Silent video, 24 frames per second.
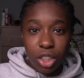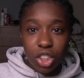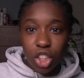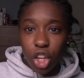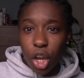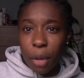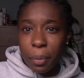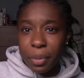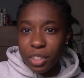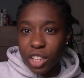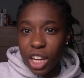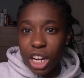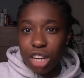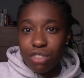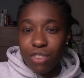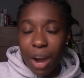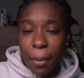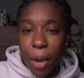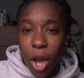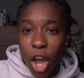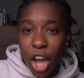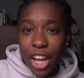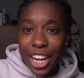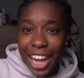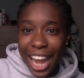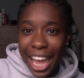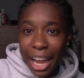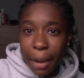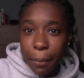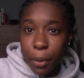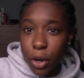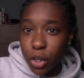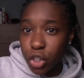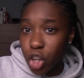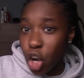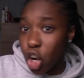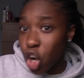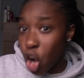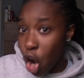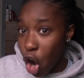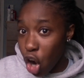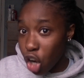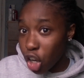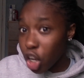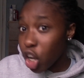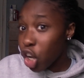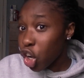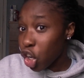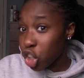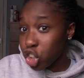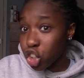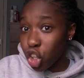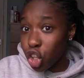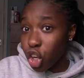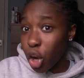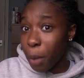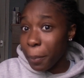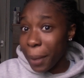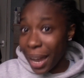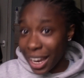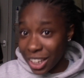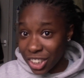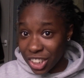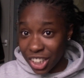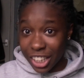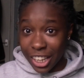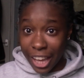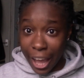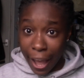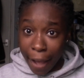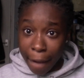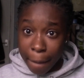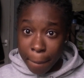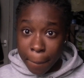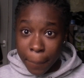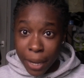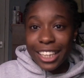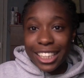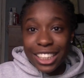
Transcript: So don't be trying to ram her neck on your cock because you're not bashy, yeah?